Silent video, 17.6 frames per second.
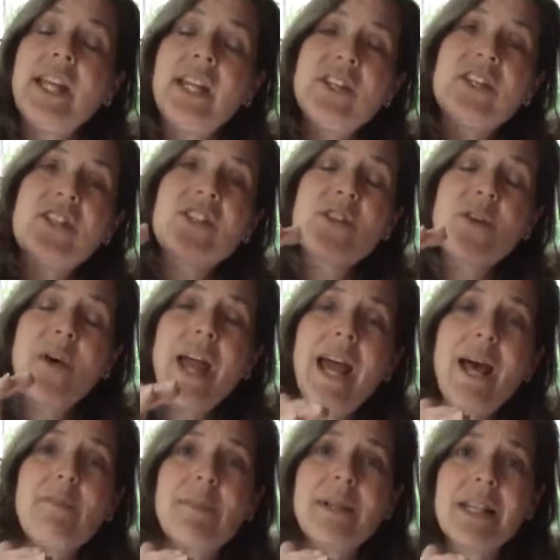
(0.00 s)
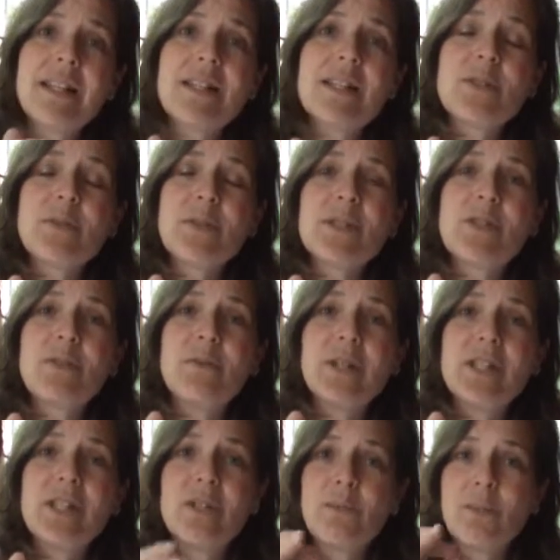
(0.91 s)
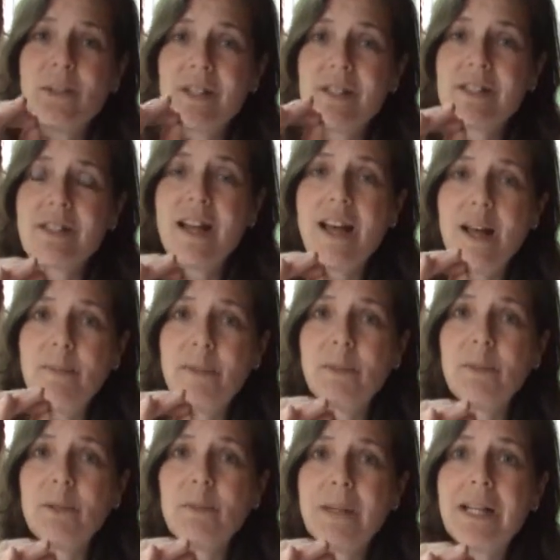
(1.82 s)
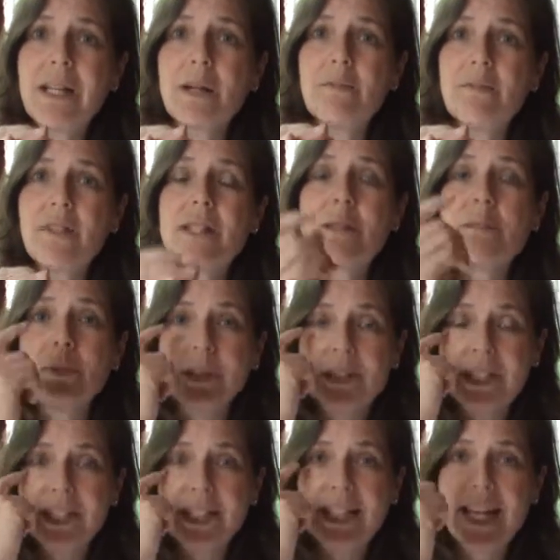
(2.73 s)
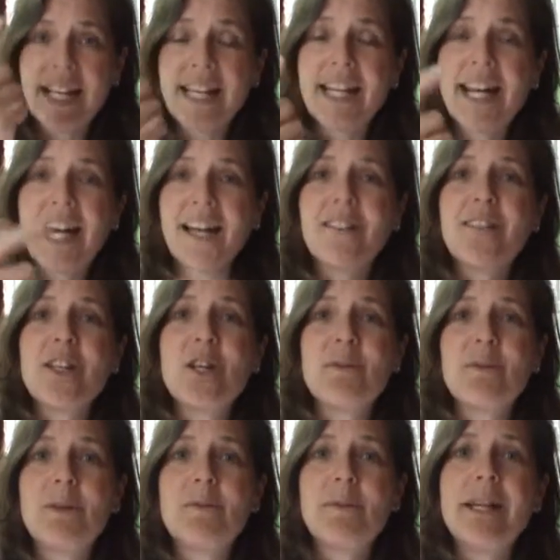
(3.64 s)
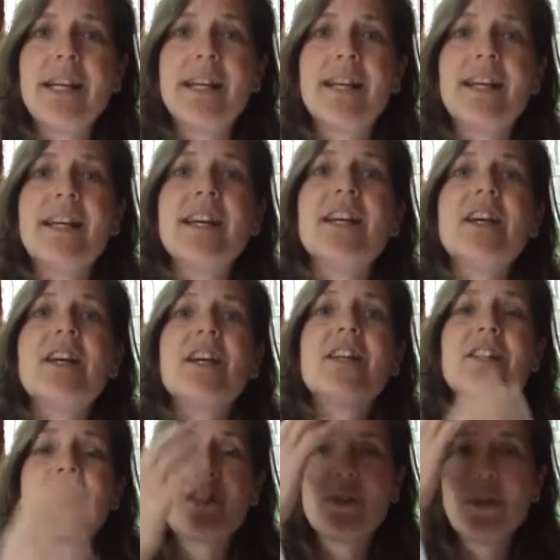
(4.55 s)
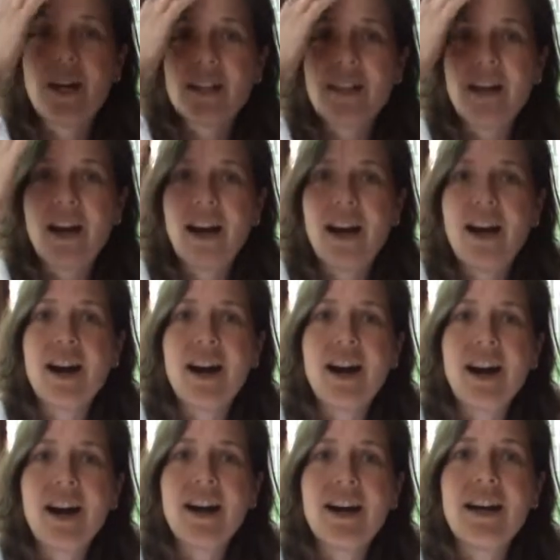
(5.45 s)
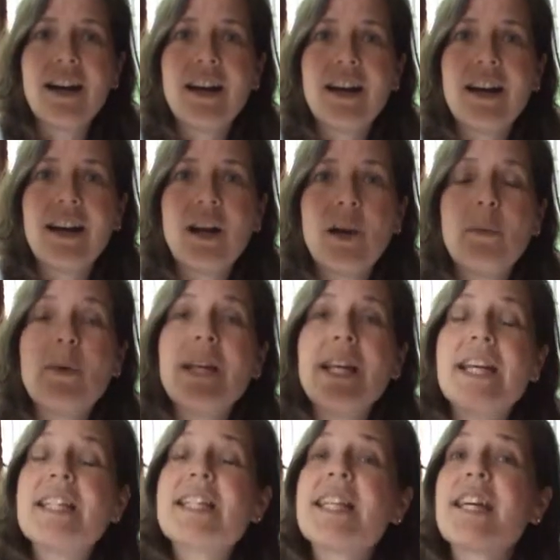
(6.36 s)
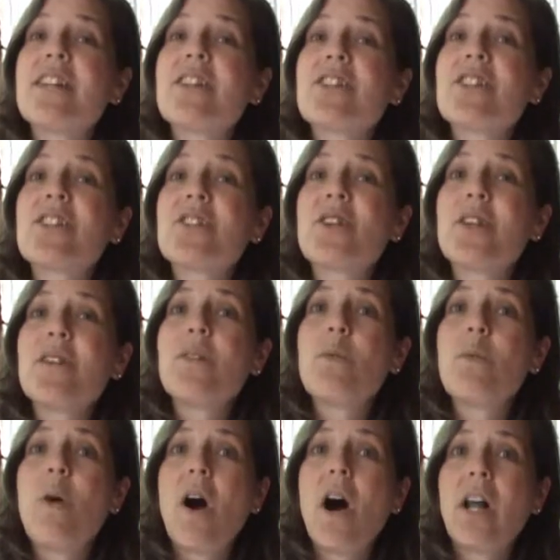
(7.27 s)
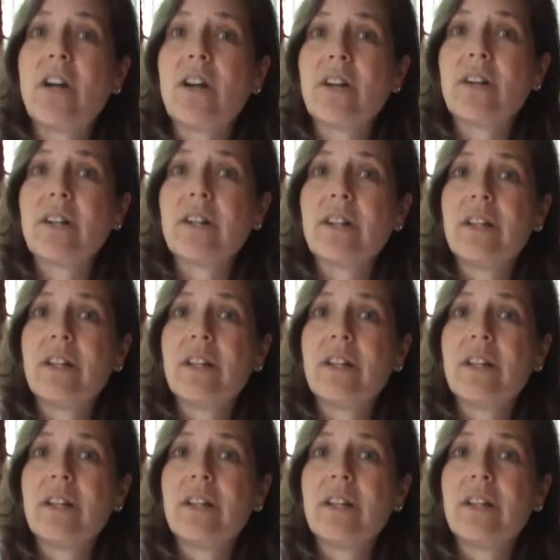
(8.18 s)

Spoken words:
And it just so happened that this was the region where this comet would become visible to the naked eye of the human being. So I thought, we need to tell the story of the water.